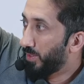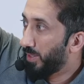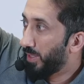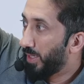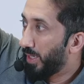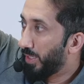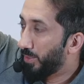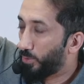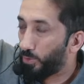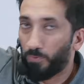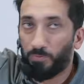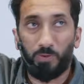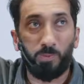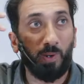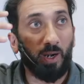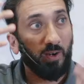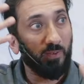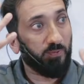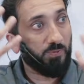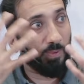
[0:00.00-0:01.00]
And so from
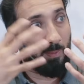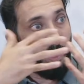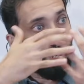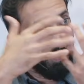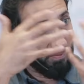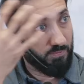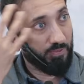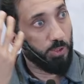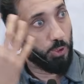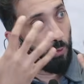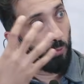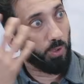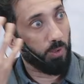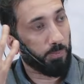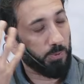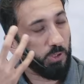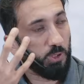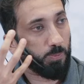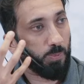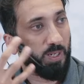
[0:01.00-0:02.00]
our visual
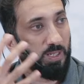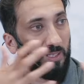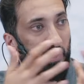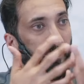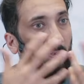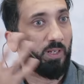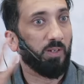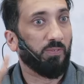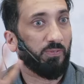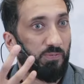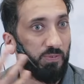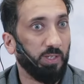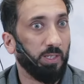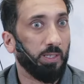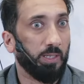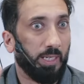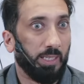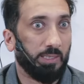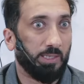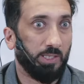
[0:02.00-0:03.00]
perspective, it'll feel
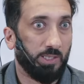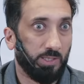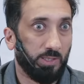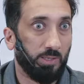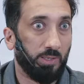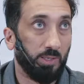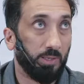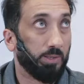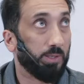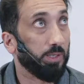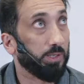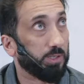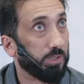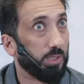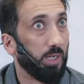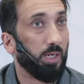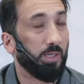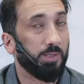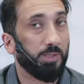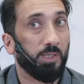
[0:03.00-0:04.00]
like if
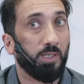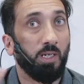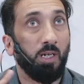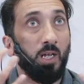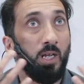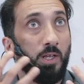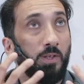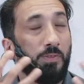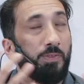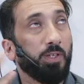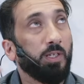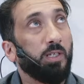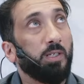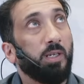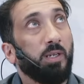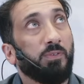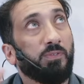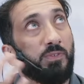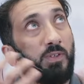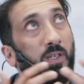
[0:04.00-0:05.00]

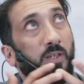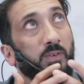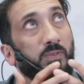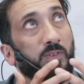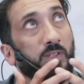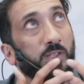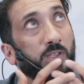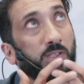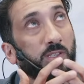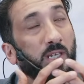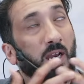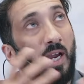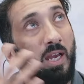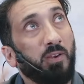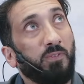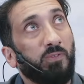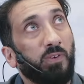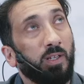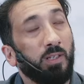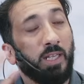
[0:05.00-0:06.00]
the sky
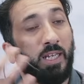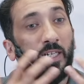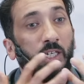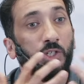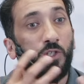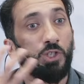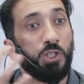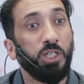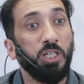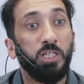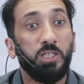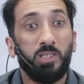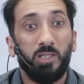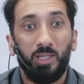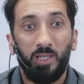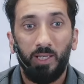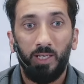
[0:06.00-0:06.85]
felt like a sheet